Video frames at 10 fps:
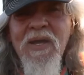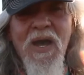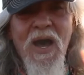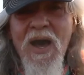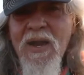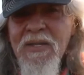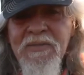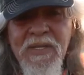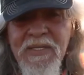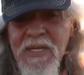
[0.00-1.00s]
I didn't
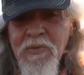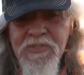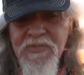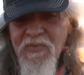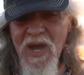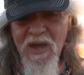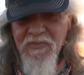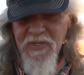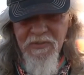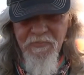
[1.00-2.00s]
think they would survive
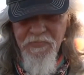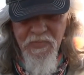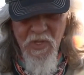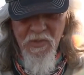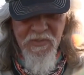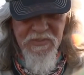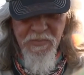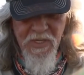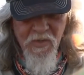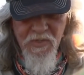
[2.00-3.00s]
it. It's a
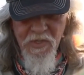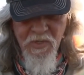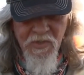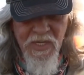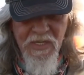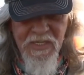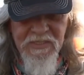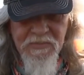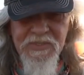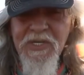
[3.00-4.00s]
big old coon. He did
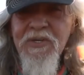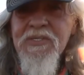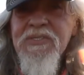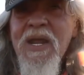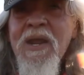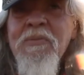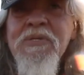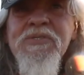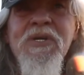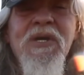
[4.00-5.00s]
some serious damage.